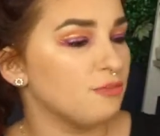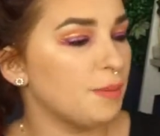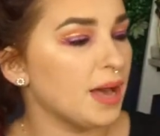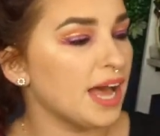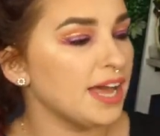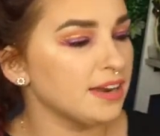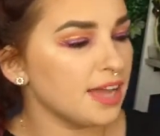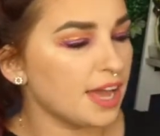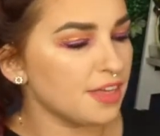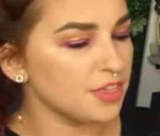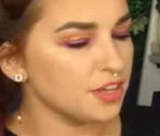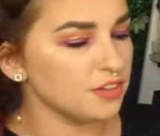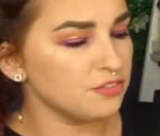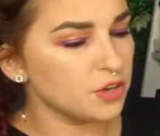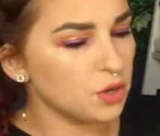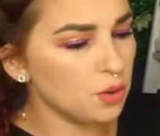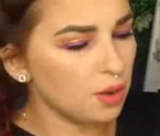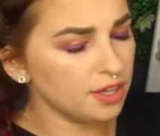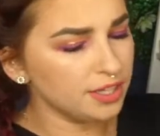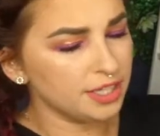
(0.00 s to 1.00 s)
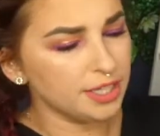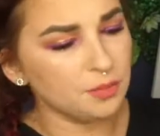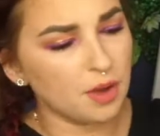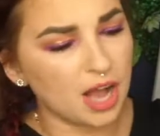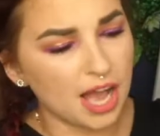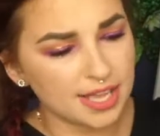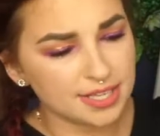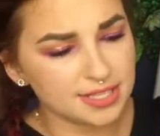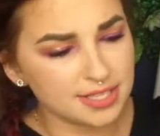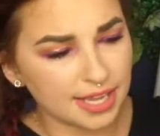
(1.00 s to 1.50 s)
But I think for quality
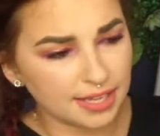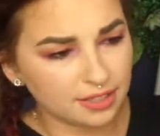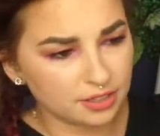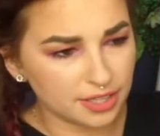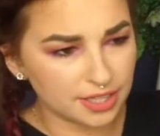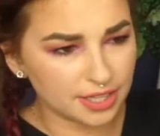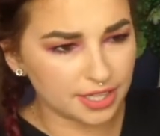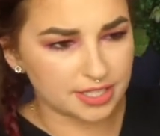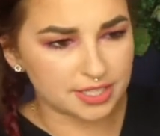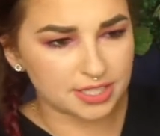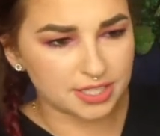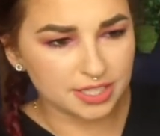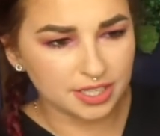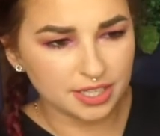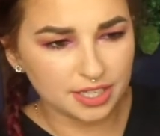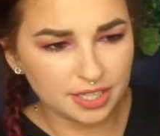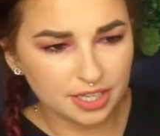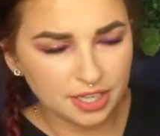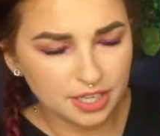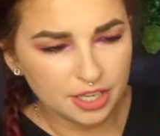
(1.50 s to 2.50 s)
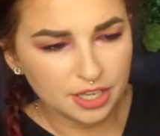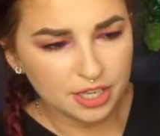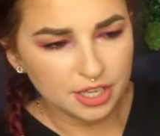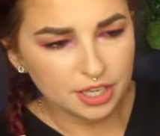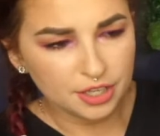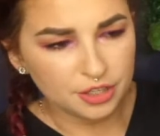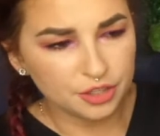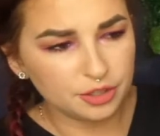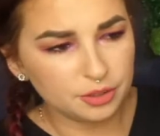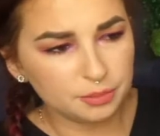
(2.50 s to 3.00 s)
wise, like look at this,
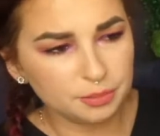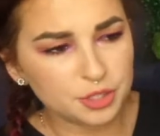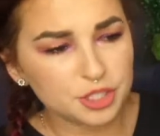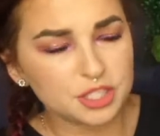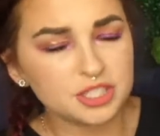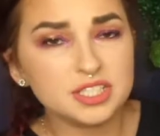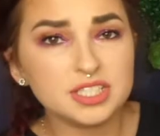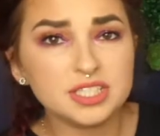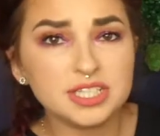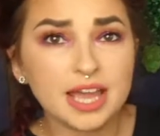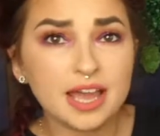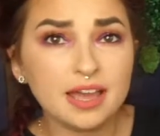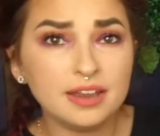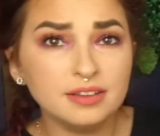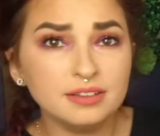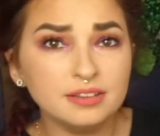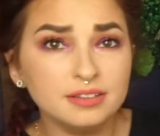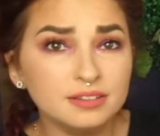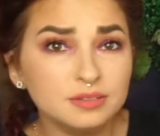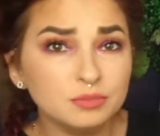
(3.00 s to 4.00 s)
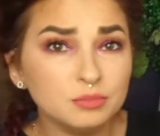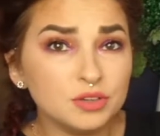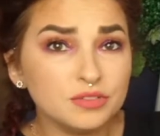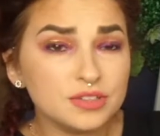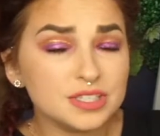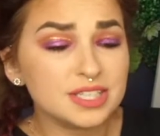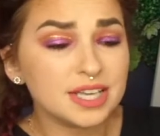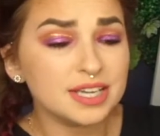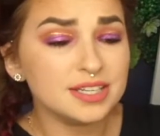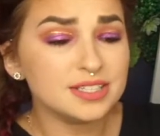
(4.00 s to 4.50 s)
you can push this down, move
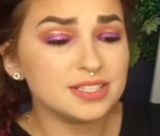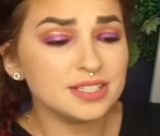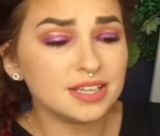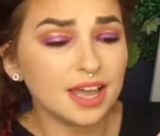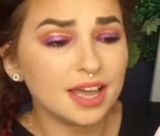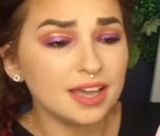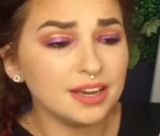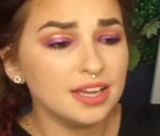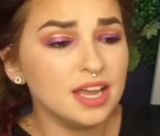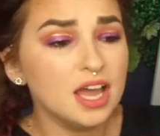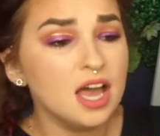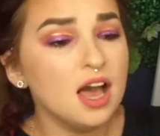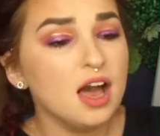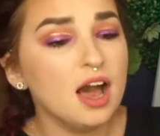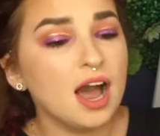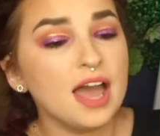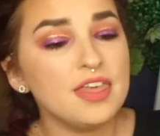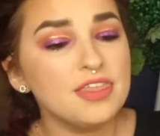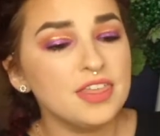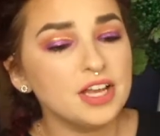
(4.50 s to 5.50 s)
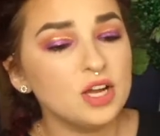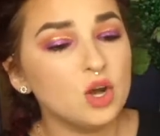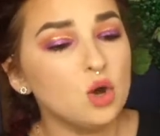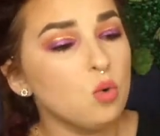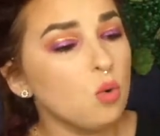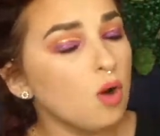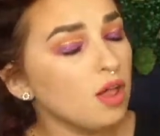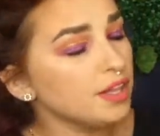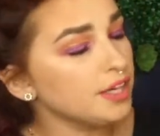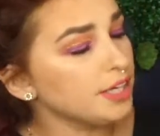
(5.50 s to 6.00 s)
it side to side. I think
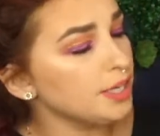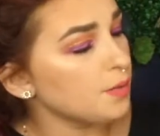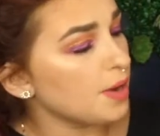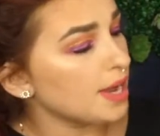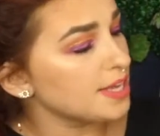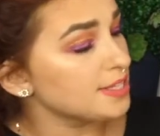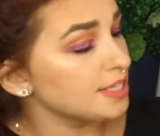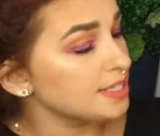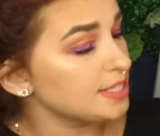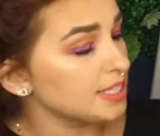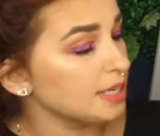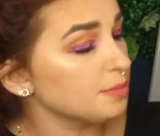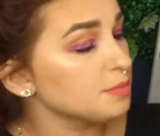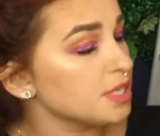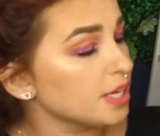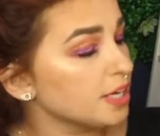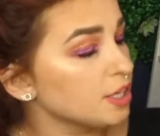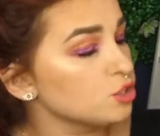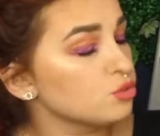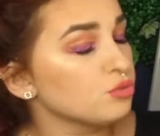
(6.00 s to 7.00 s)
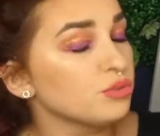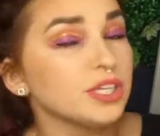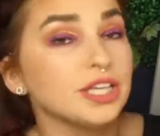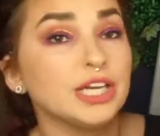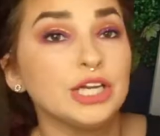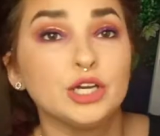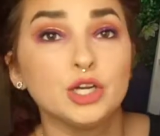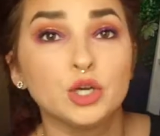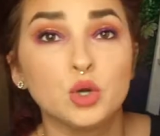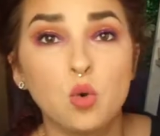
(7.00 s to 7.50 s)
quality wise it seems like it's really
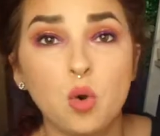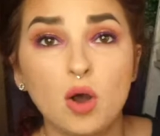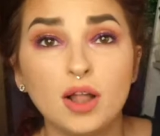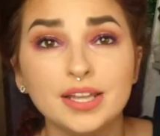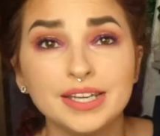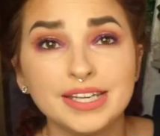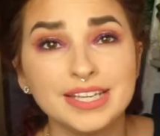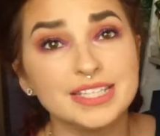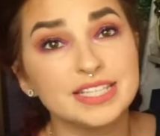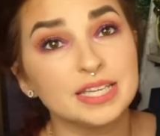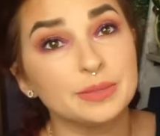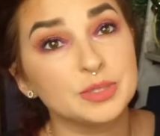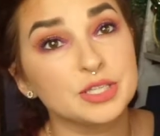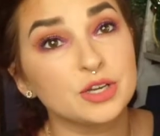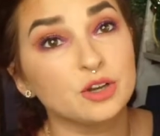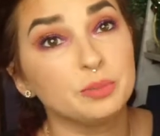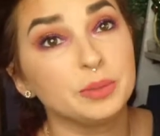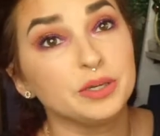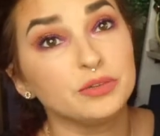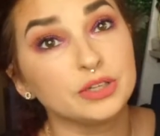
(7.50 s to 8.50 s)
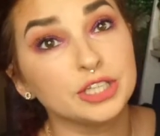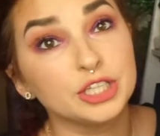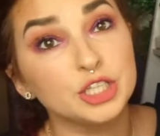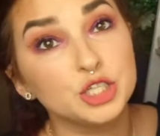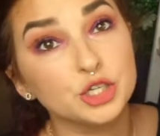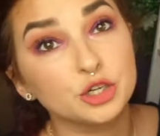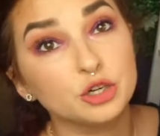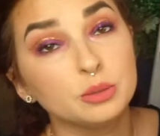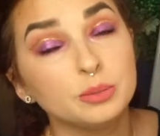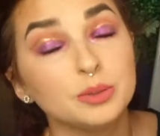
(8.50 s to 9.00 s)
good quality, seems like it would be really
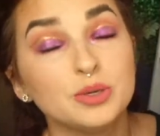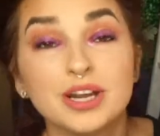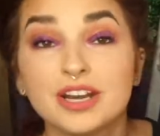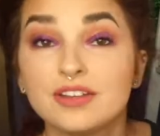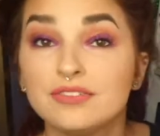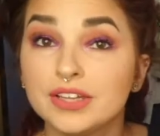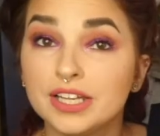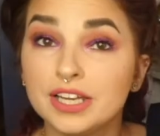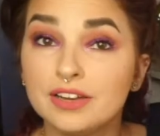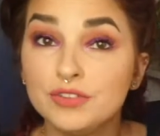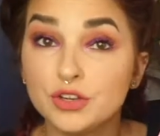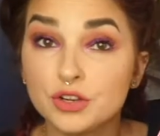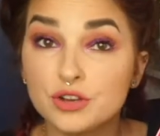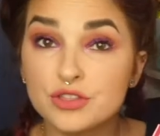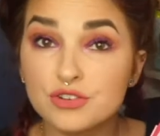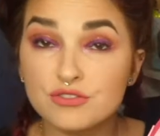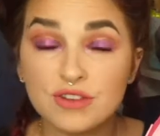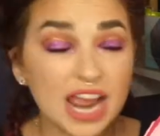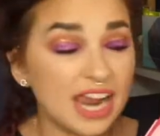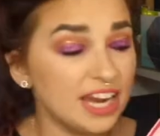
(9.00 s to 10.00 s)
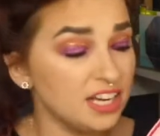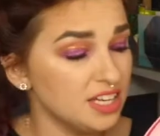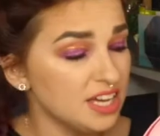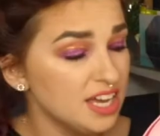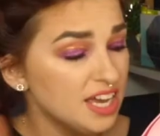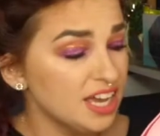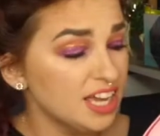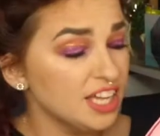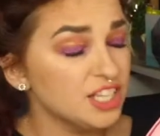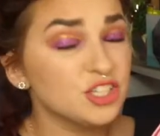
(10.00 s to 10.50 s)
durable, and I feel like if you're in the rain
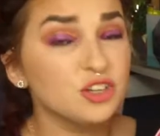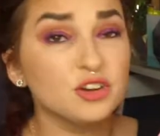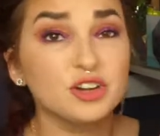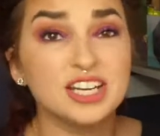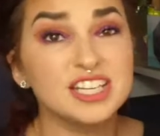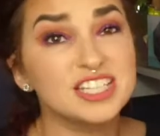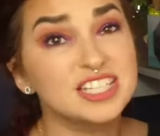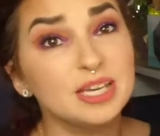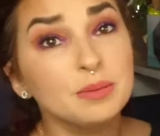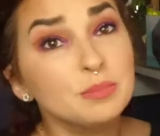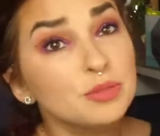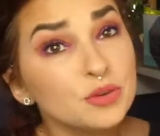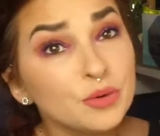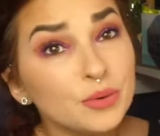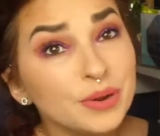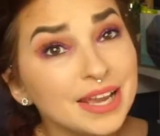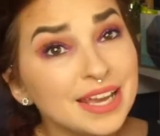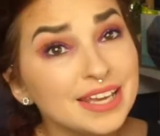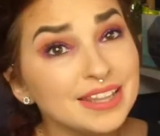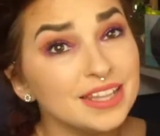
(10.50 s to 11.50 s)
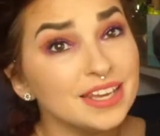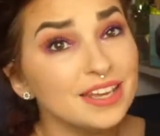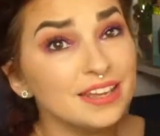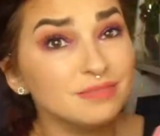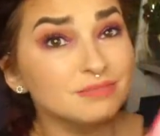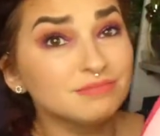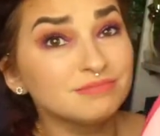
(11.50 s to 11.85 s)
it's not going to seep through either.